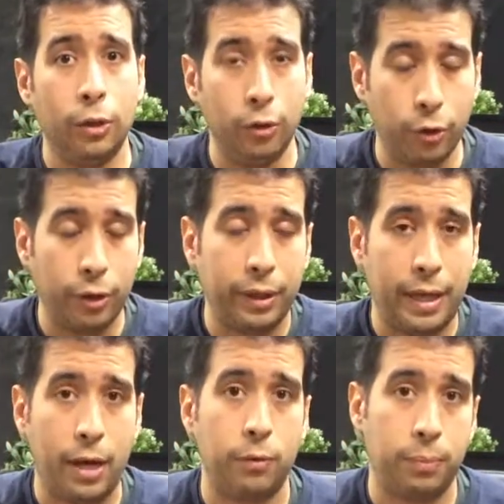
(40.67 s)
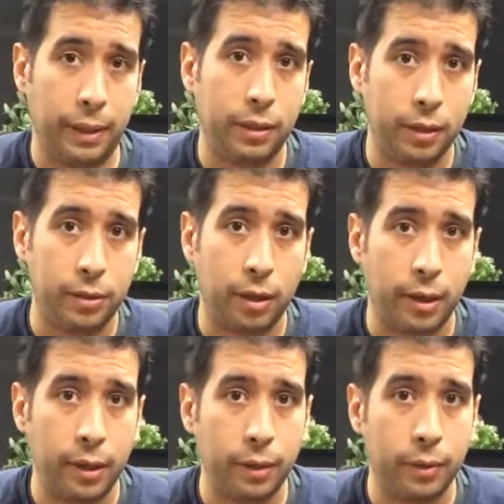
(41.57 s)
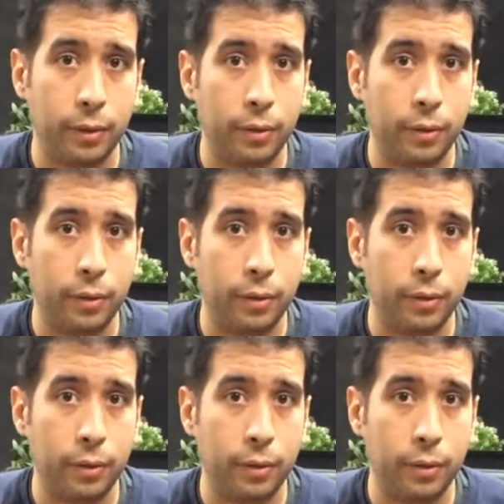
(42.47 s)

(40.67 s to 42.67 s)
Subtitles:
learning how to play the guitar,